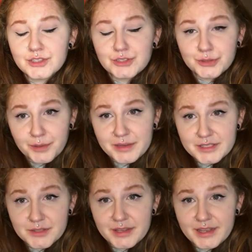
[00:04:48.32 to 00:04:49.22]
Do the best
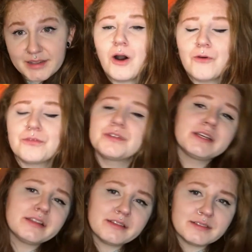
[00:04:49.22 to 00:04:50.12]
you can.
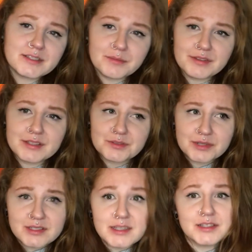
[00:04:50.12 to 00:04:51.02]
Hopefully some of this
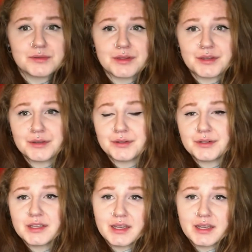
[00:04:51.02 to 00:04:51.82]
resonates with you.